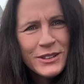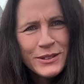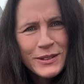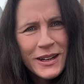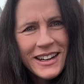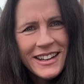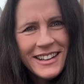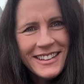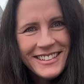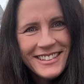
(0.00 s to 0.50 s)

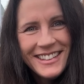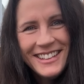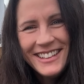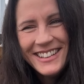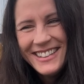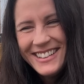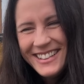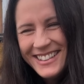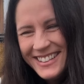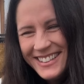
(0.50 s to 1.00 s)
right?
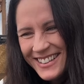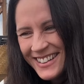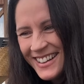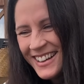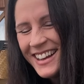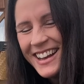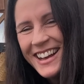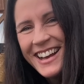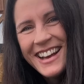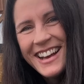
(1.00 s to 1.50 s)

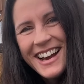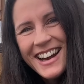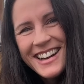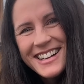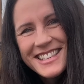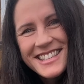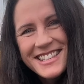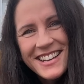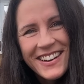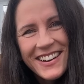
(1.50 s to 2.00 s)

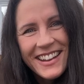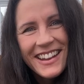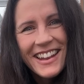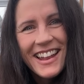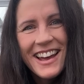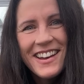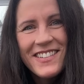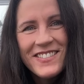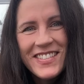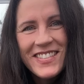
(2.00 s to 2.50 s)
So I
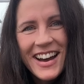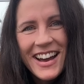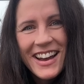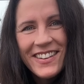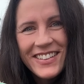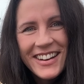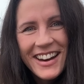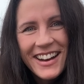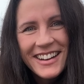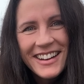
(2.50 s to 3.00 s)
let my
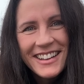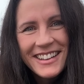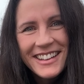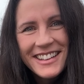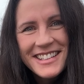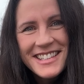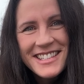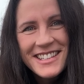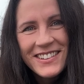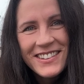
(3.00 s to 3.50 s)

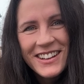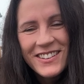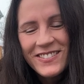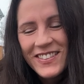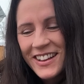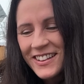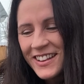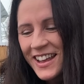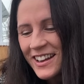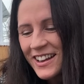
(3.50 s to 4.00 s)
ranunculus soak in
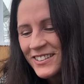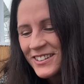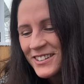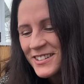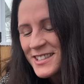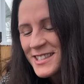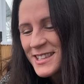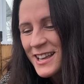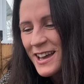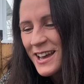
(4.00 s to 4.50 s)
my Le
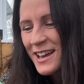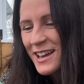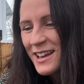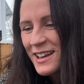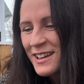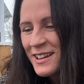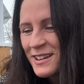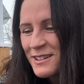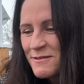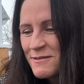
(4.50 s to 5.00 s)

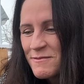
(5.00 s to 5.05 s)
Creuset